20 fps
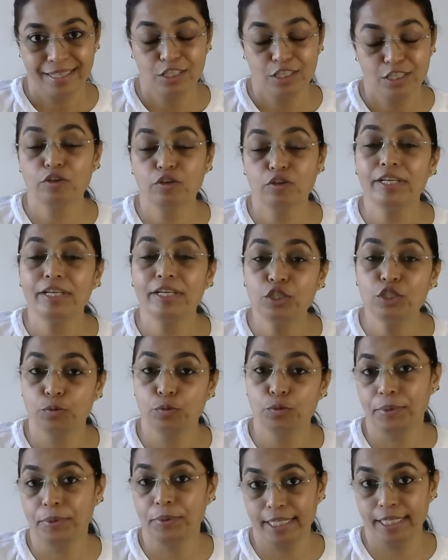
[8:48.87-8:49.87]
So when
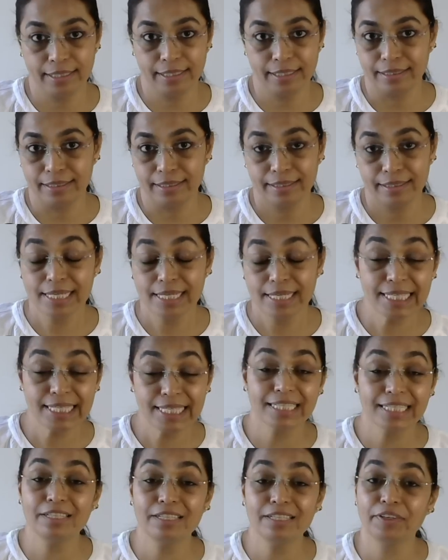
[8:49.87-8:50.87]
Jupiter, the
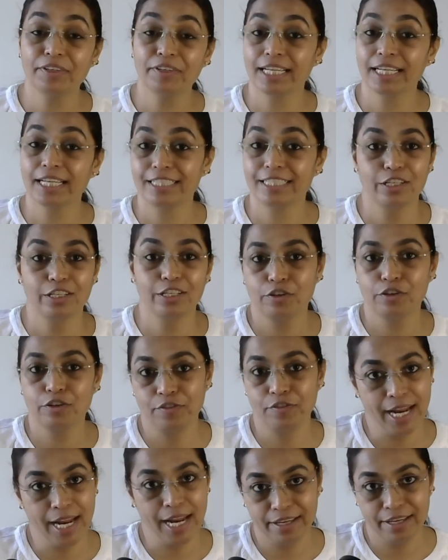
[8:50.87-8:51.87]
significator
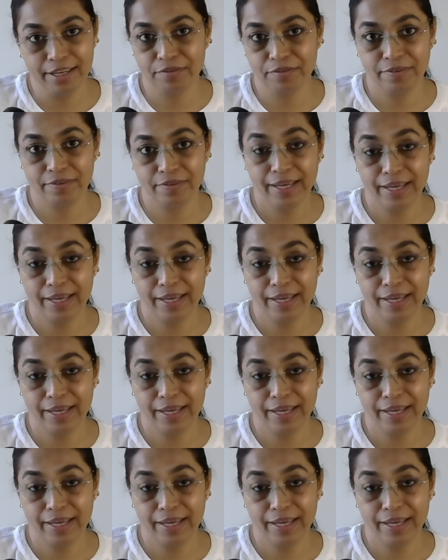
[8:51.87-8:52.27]
of life